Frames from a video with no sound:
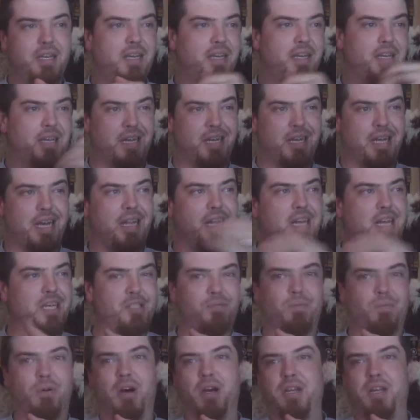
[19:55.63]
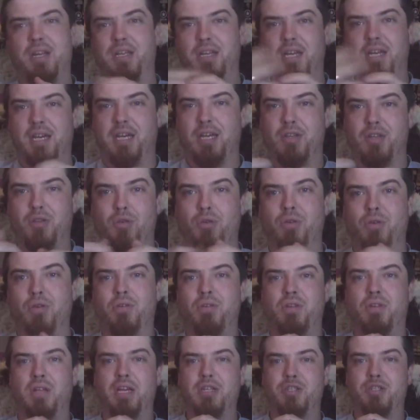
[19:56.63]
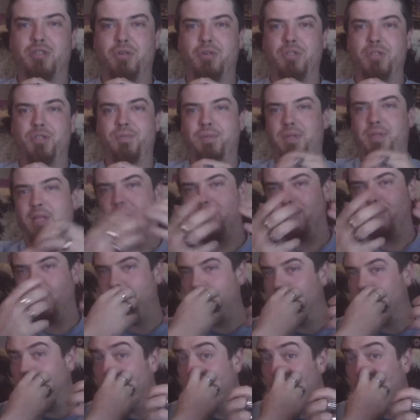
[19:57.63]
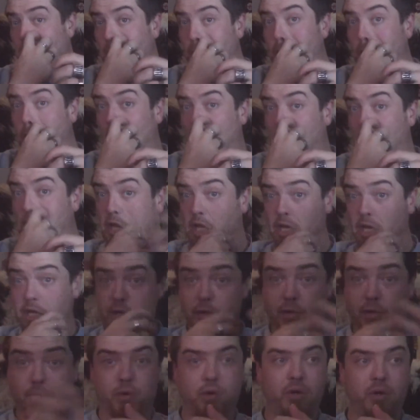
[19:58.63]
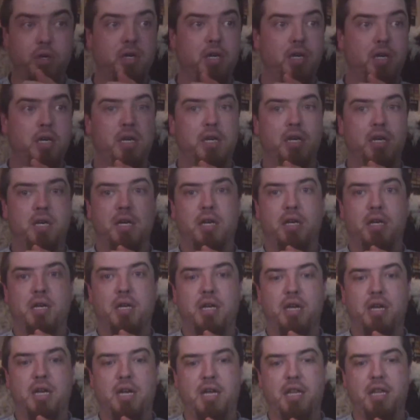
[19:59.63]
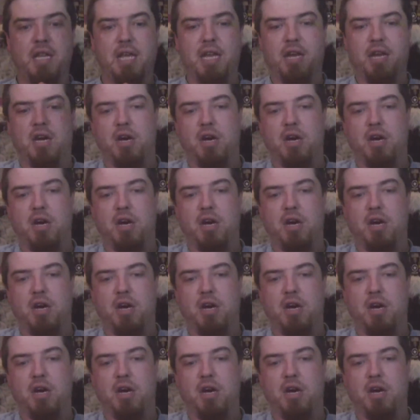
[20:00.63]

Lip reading: this one, and can I get 2 neck shots with it? They went, yeah, no bother, there you go. And then I